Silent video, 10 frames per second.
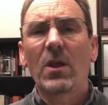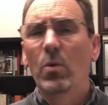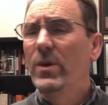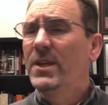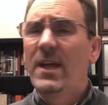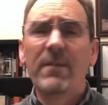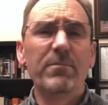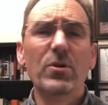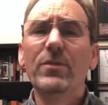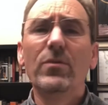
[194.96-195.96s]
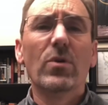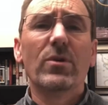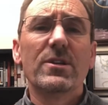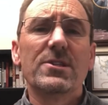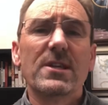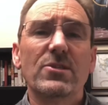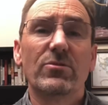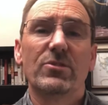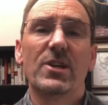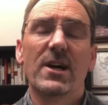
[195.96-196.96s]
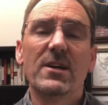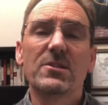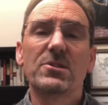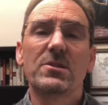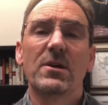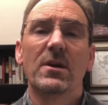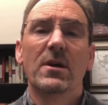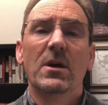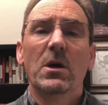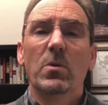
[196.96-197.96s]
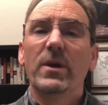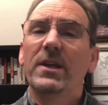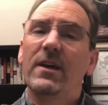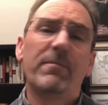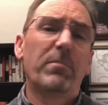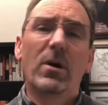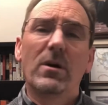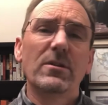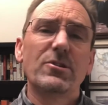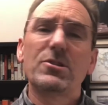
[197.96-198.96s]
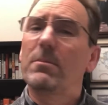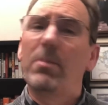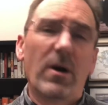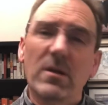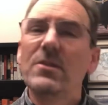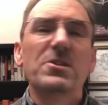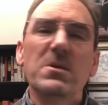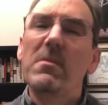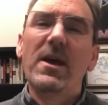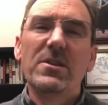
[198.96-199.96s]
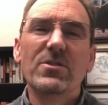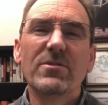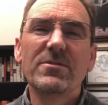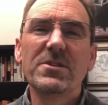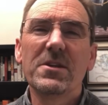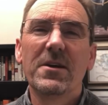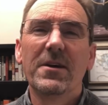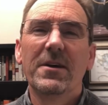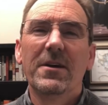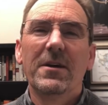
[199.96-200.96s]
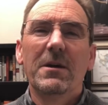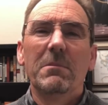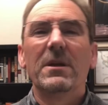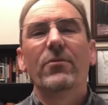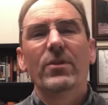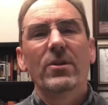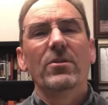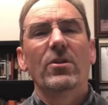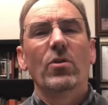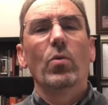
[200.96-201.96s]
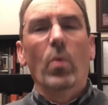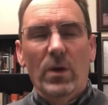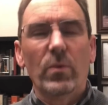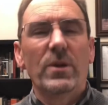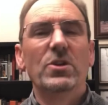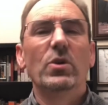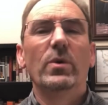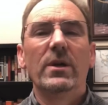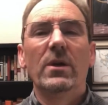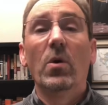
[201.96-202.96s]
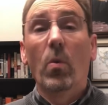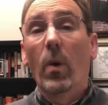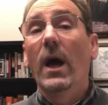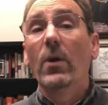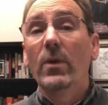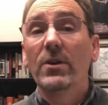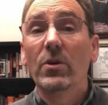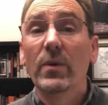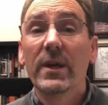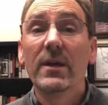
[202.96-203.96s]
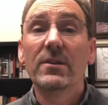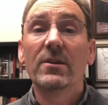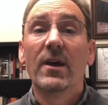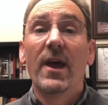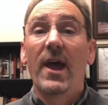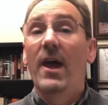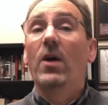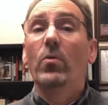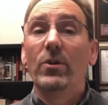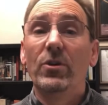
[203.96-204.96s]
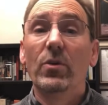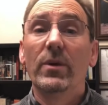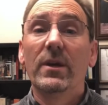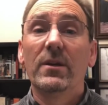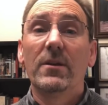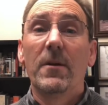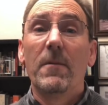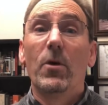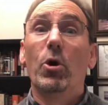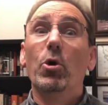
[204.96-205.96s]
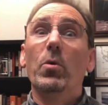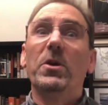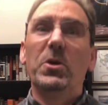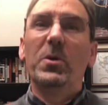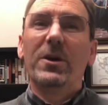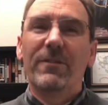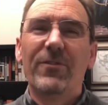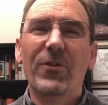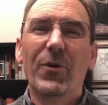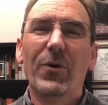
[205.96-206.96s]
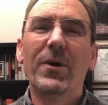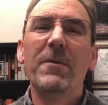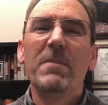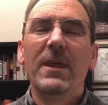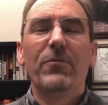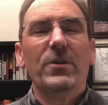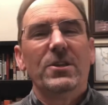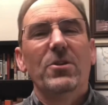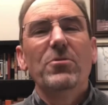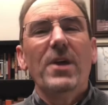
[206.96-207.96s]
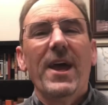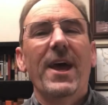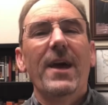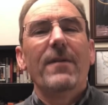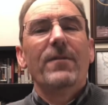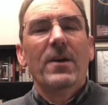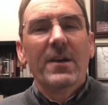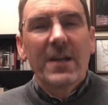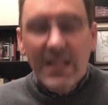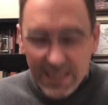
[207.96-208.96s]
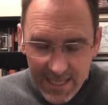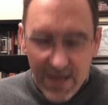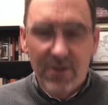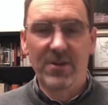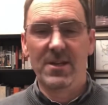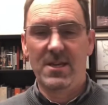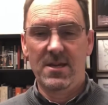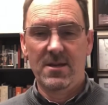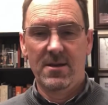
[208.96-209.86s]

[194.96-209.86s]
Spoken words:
We can have beautiful organizational charts. We can have polished policy manuals, but if we don't know what we're doing, why we're doing it, how we're doing it, who we're doing it for, if we don't have clarity,